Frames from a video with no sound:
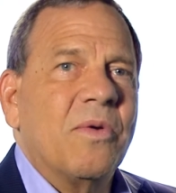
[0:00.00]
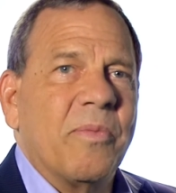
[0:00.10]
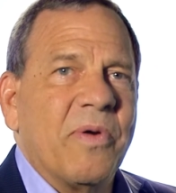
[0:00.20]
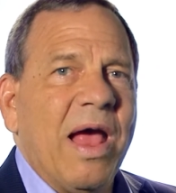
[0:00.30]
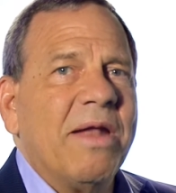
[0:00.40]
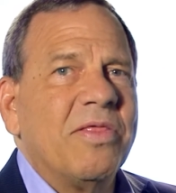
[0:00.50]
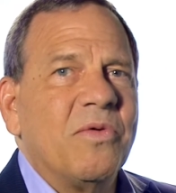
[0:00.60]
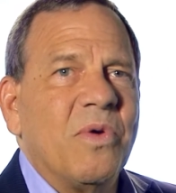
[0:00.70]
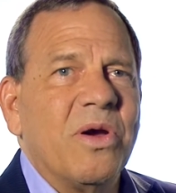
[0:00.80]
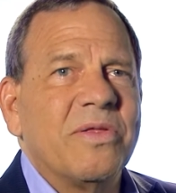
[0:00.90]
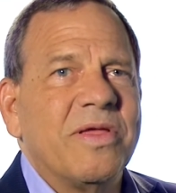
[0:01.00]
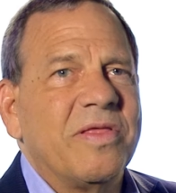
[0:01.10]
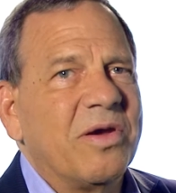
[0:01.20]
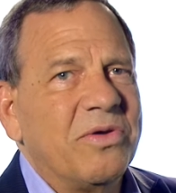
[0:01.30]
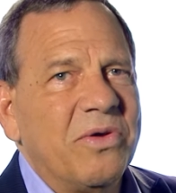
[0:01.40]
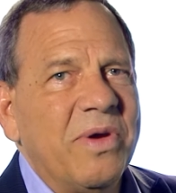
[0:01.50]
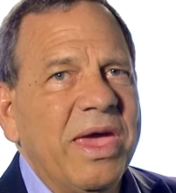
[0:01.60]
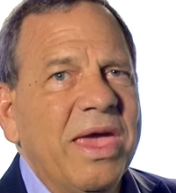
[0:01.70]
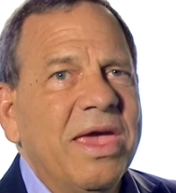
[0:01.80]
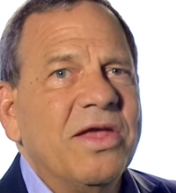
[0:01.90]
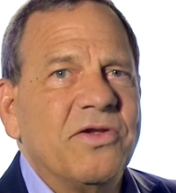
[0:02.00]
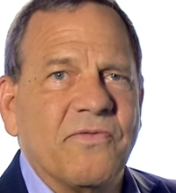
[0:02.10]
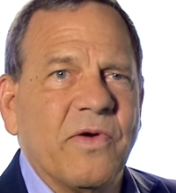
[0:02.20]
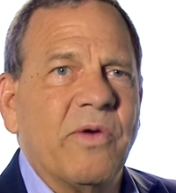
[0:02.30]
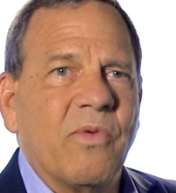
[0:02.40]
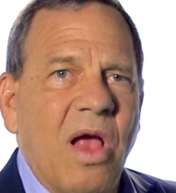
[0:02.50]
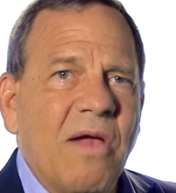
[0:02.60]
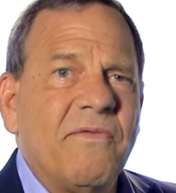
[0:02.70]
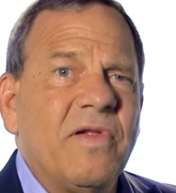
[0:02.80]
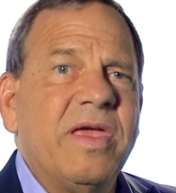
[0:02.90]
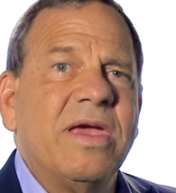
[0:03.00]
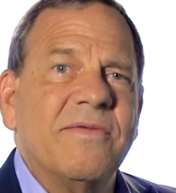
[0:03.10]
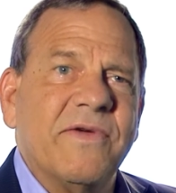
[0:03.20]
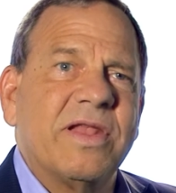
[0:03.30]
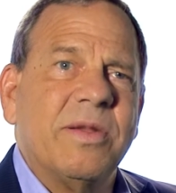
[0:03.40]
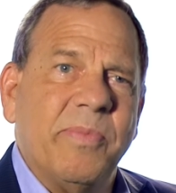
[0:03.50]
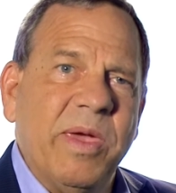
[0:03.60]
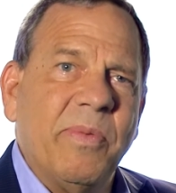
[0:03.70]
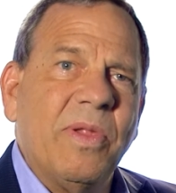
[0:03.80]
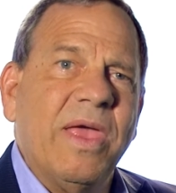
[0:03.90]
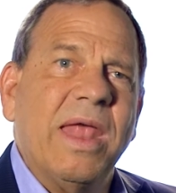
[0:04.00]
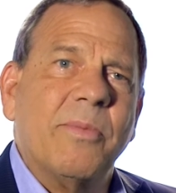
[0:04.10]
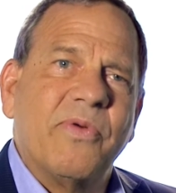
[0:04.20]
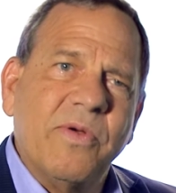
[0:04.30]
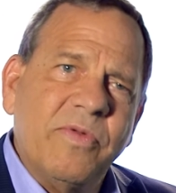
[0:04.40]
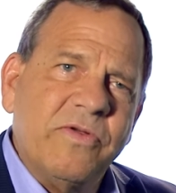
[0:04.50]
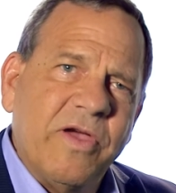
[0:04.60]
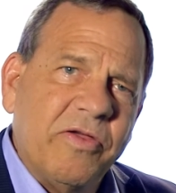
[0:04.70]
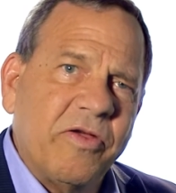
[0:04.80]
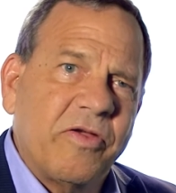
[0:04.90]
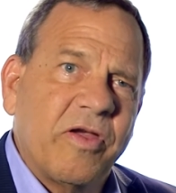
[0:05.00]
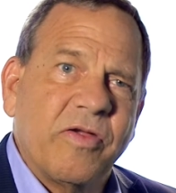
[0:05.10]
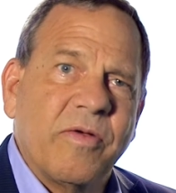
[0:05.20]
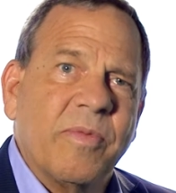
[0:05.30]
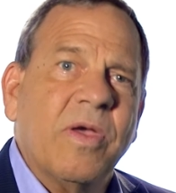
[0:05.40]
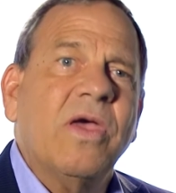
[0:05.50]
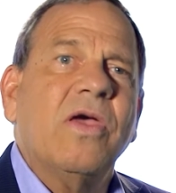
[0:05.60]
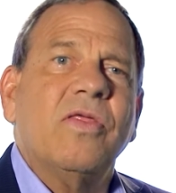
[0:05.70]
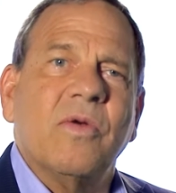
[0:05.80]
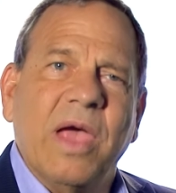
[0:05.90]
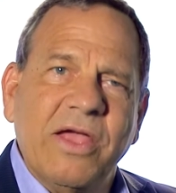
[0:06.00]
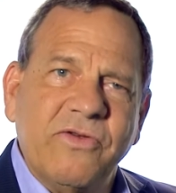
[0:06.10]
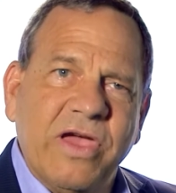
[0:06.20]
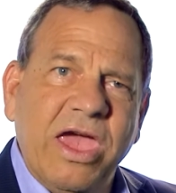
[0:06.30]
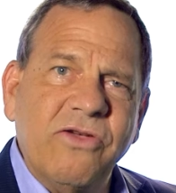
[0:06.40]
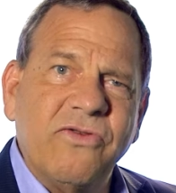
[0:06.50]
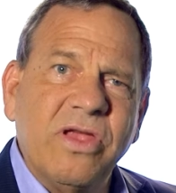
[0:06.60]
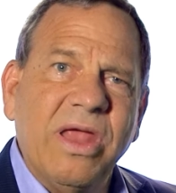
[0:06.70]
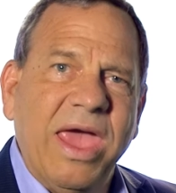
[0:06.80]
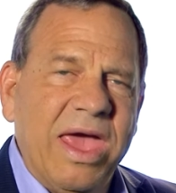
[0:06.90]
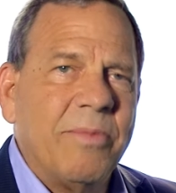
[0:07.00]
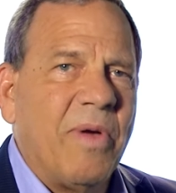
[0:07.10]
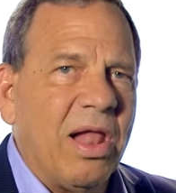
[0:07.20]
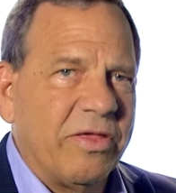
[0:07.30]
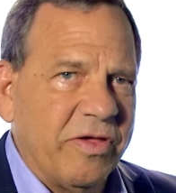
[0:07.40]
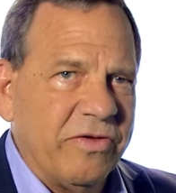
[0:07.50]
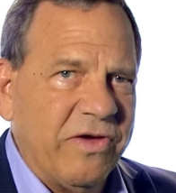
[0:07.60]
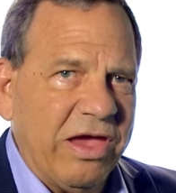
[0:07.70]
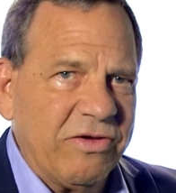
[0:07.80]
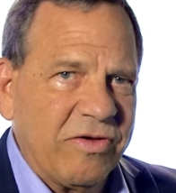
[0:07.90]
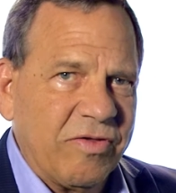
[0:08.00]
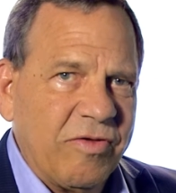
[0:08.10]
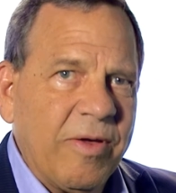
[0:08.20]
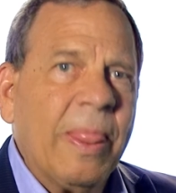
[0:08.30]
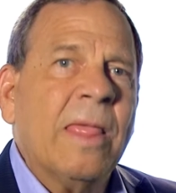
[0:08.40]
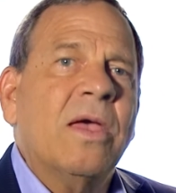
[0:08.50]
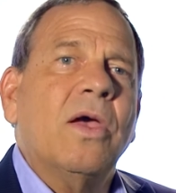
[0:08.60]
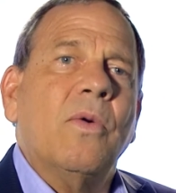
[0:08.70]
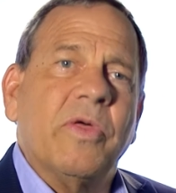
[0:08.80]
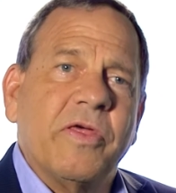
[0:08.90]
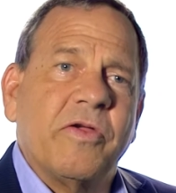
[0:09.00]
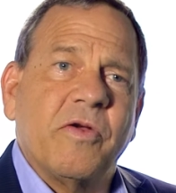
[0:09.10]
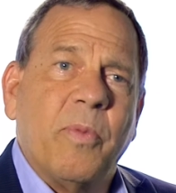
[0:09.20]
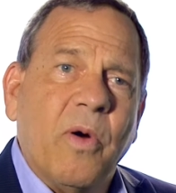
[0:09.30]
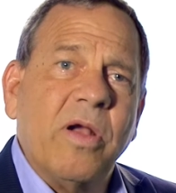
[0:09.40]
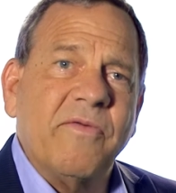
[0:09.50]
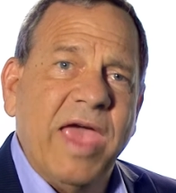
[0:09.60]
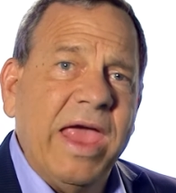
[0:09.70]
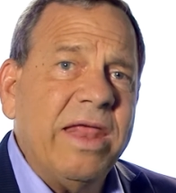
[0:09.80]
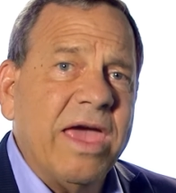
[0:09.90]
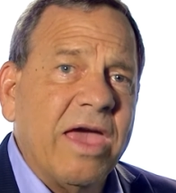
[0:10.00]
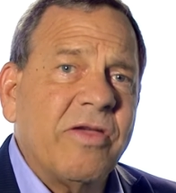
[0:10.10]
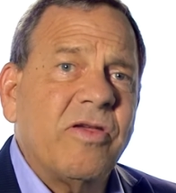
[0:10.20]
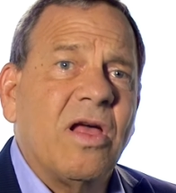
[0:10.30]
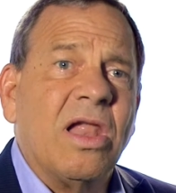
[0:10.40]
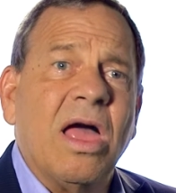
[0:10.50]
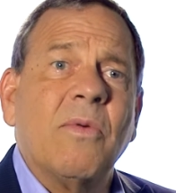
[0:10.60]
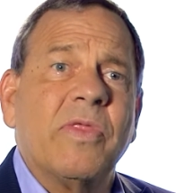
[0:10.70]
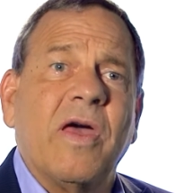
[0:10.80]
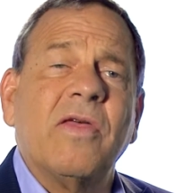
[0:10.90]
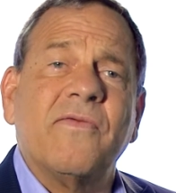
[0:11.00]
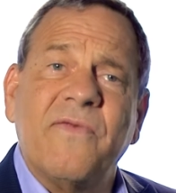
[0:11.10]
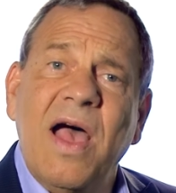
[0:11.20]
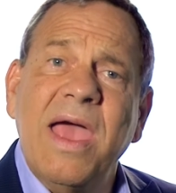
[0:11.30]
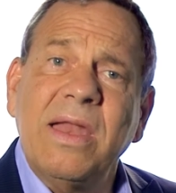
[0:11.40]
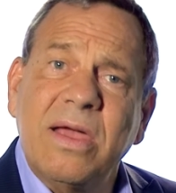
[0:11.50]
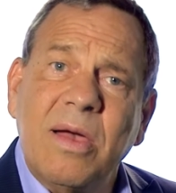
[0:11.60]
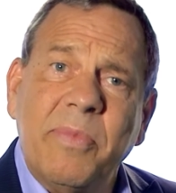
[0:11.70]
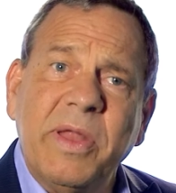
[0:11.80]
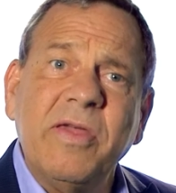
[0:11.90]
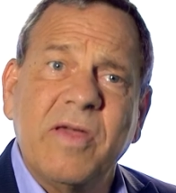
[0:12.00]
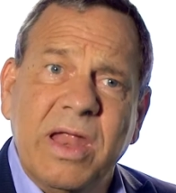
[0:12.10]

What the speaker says: We're proud of the work that they're doing to free wrongfully convicted people and improve the justice system through education and policy changes. With the support of ADX, along with other fine companies